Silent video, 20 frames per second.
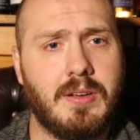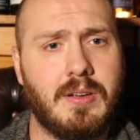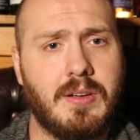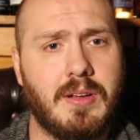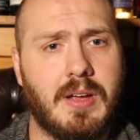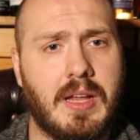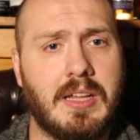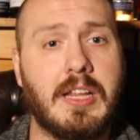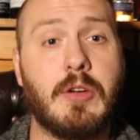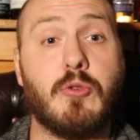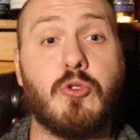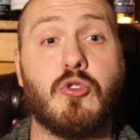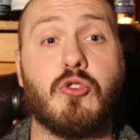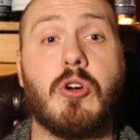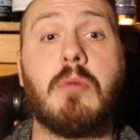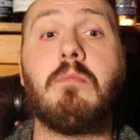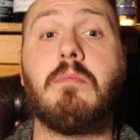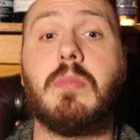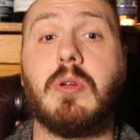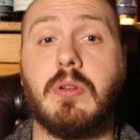A loud
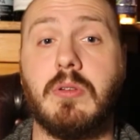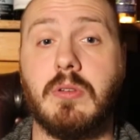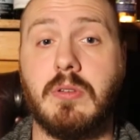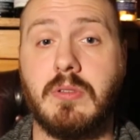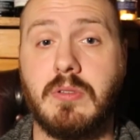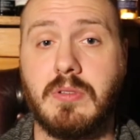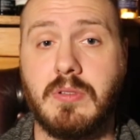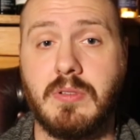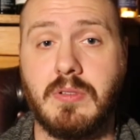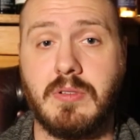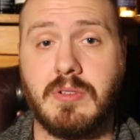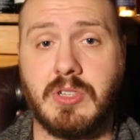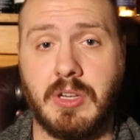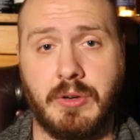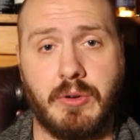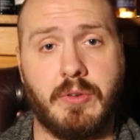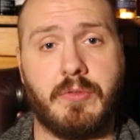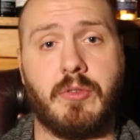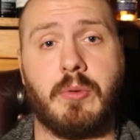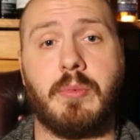rumble
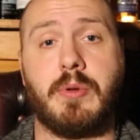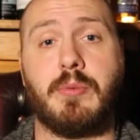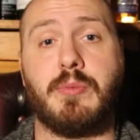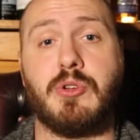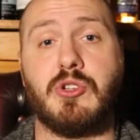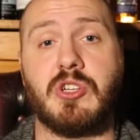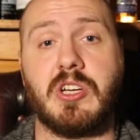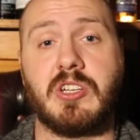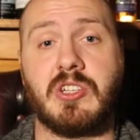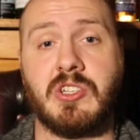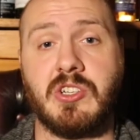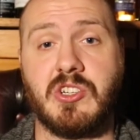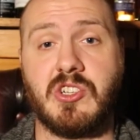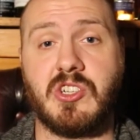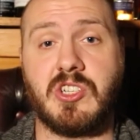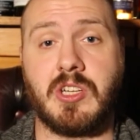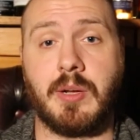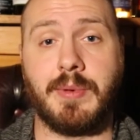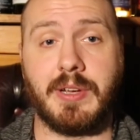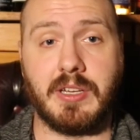sounded from the musicians'
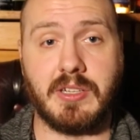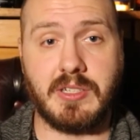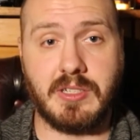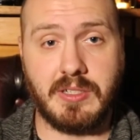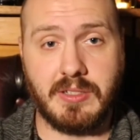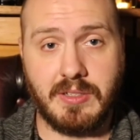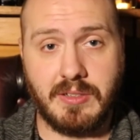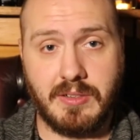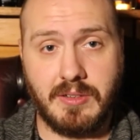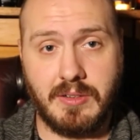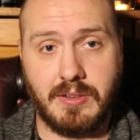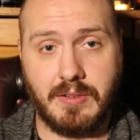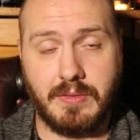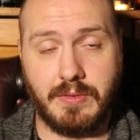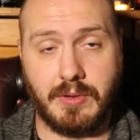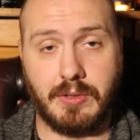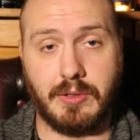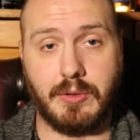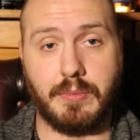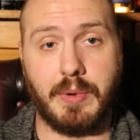stomachs,
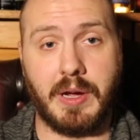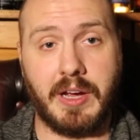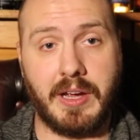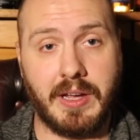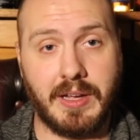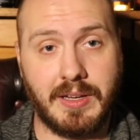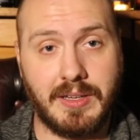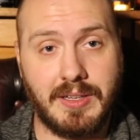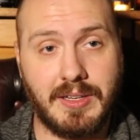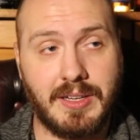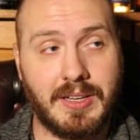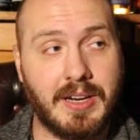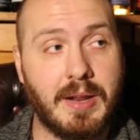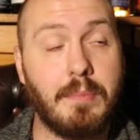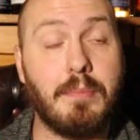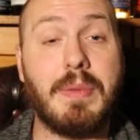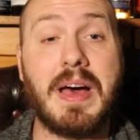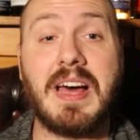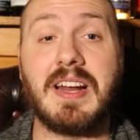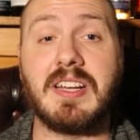followed by an
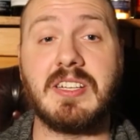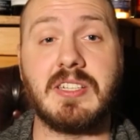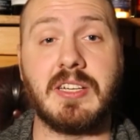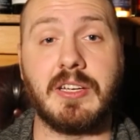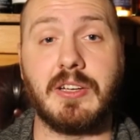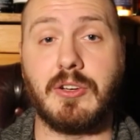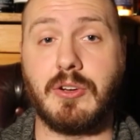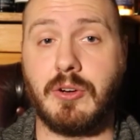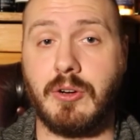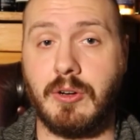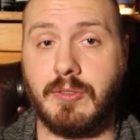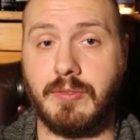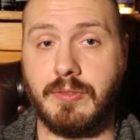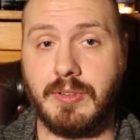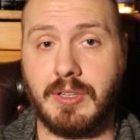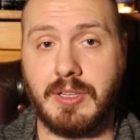embarrassing cough.